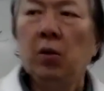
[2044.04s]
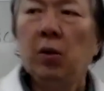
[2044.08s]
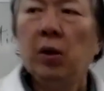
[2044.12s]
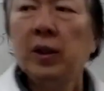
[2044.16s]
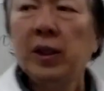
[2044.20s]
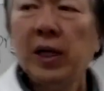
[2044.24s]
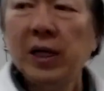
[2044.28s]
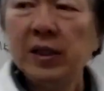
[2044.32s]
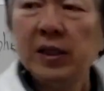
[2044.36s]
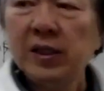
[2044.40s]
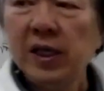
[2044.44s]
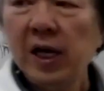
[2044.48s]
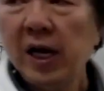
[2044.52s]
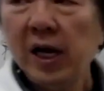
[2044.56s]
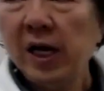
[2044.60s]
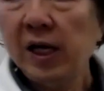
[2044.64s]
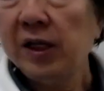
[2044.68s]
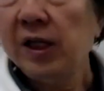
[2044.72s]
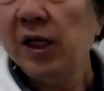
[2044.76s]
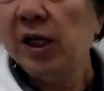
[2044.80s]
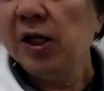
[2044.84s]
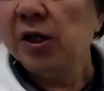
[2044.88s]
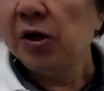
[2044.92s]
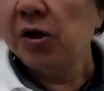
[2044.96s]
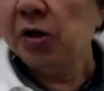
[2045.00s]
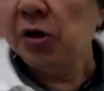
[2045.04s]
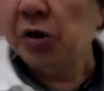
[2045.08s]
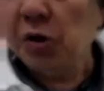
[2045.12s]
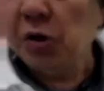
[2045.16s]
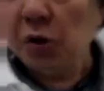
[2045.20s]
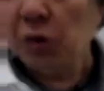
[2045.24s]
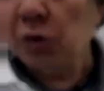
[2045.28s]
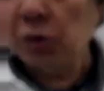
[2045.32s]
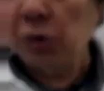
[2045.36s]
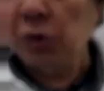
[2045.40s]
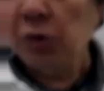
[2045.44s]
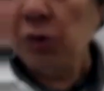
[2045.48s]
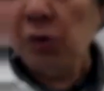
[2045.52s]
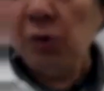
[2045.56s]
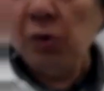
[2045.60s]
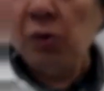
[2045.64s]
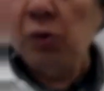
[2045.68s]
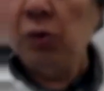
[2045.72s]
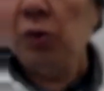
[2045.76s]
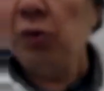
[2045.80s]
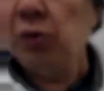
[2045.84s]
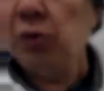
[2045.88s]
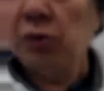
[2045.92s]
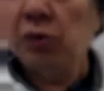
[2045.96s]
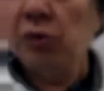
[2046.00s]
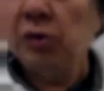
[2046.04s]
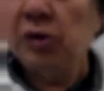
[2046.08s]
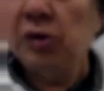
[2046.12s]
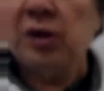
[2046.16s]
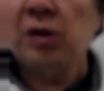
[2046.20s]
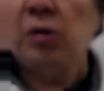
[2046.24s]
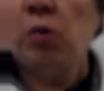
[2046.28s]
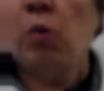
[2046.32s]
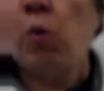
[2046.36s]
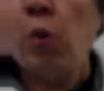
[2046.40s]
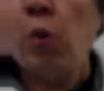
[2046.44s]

What I said, you lose